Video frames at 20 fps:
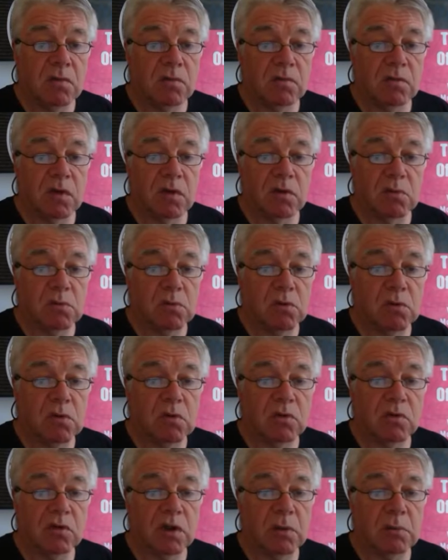
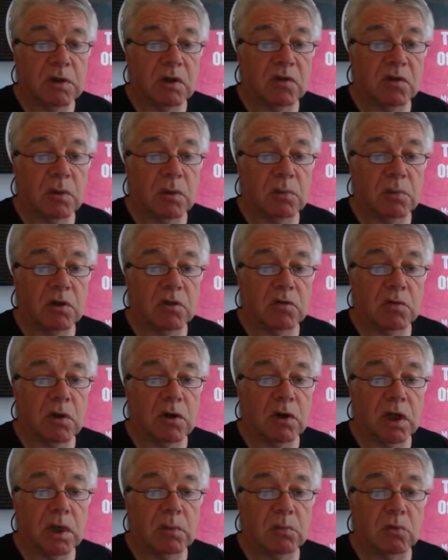Furthermore, some examiners are
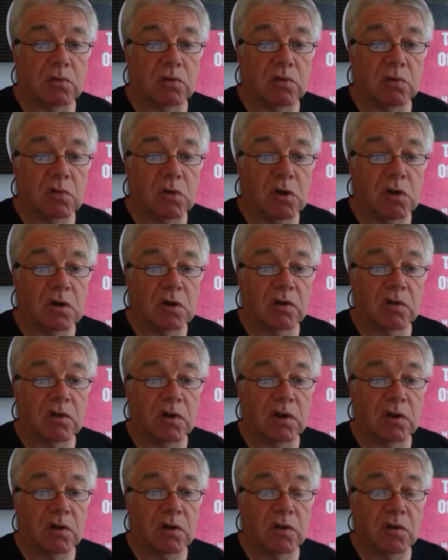unable to work as
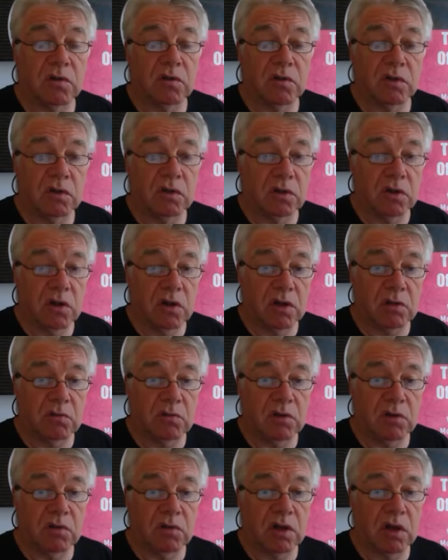they are considered high
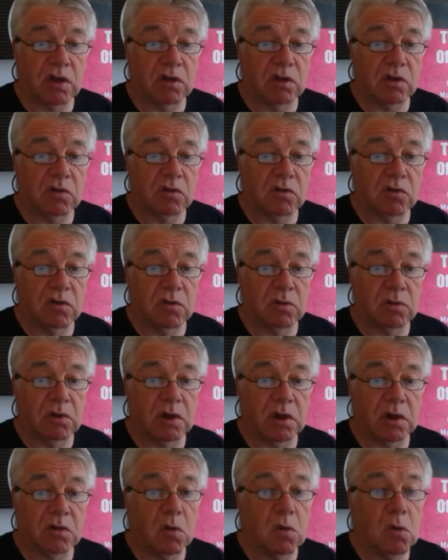risk and are
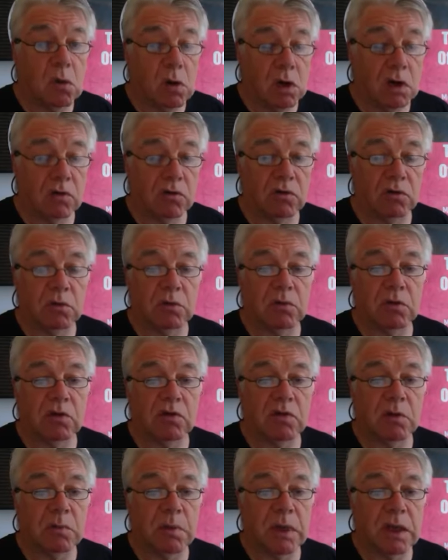shielding
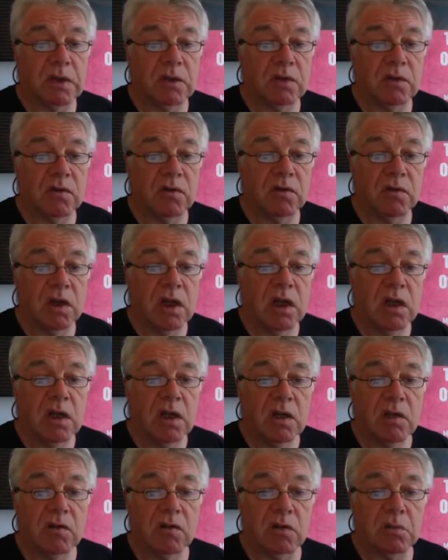dependents,
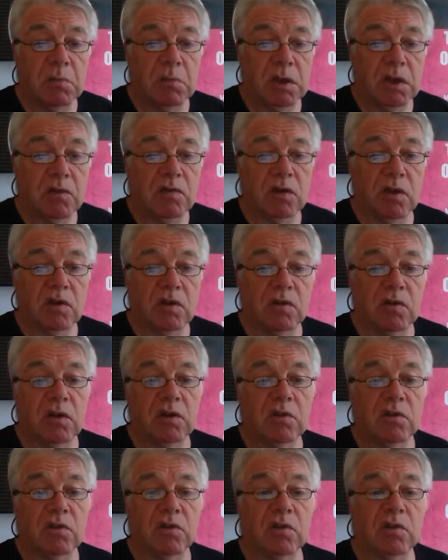so many test
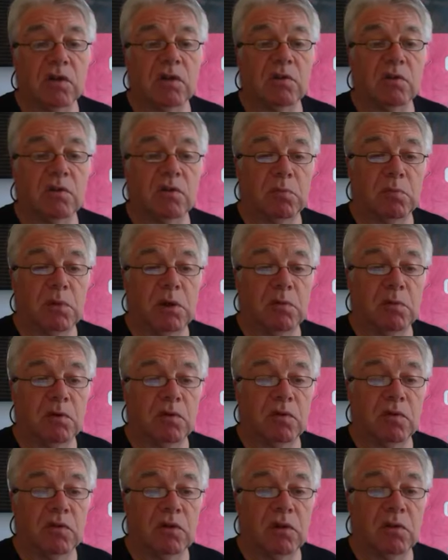centres are
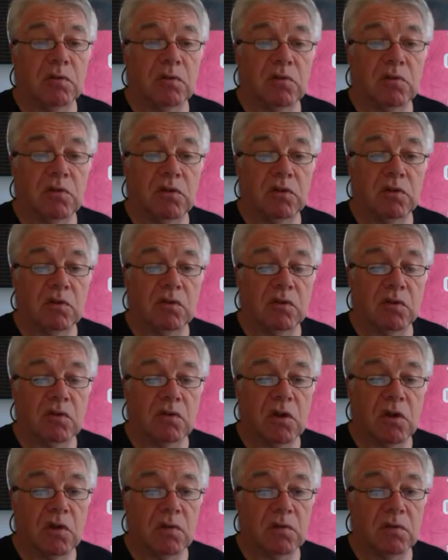experiencing reduced
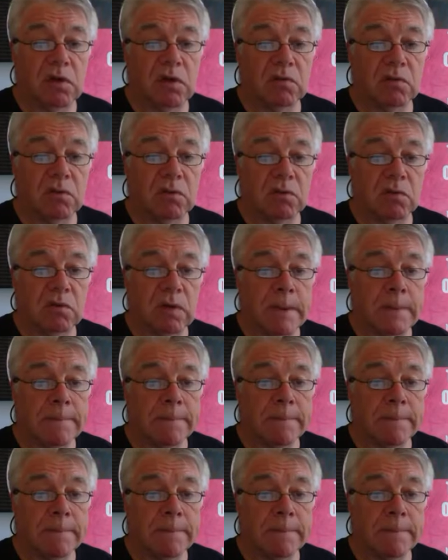staff levels.